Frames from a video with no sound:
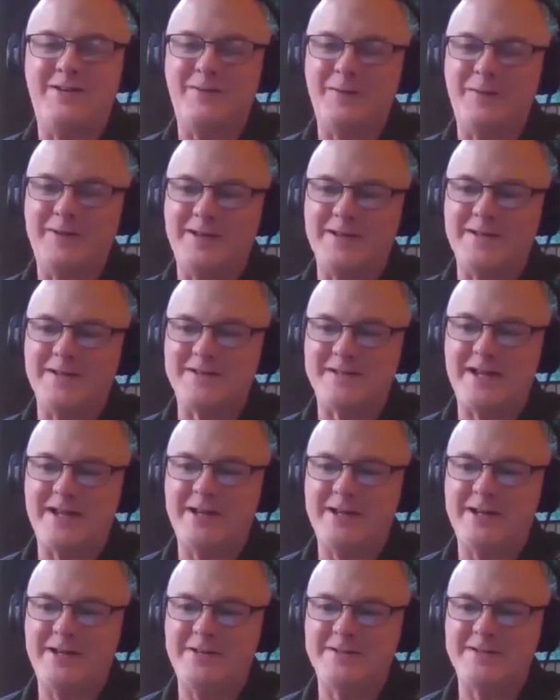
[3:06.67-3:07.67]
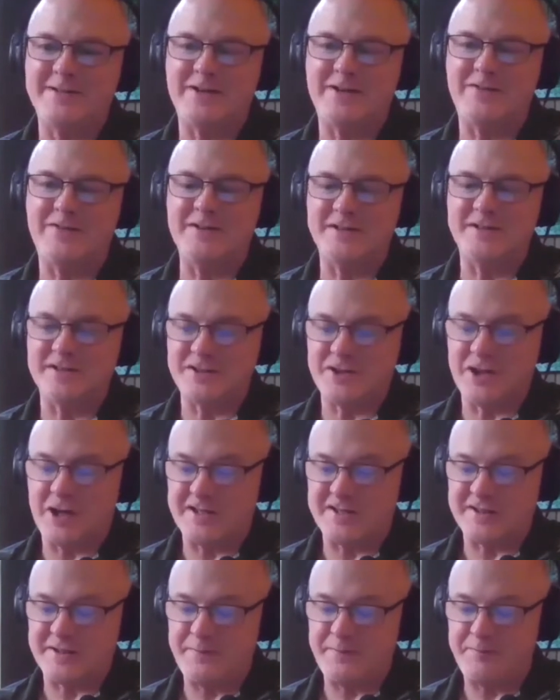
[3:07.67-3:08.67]
with this edited series is
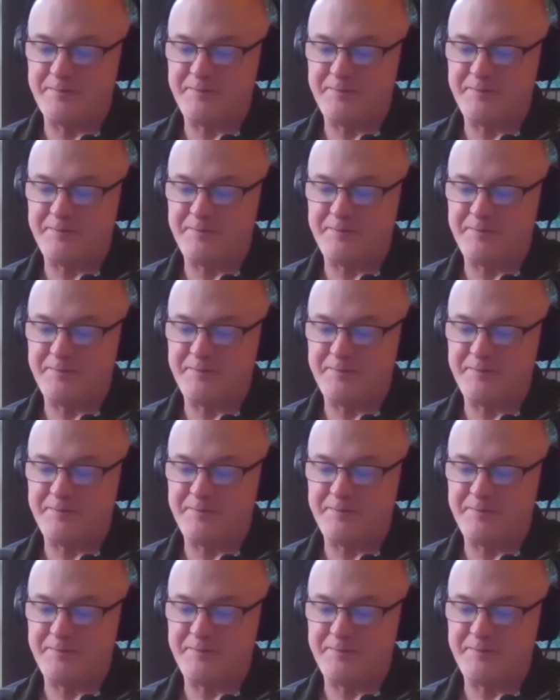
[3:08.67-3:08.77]
awesome.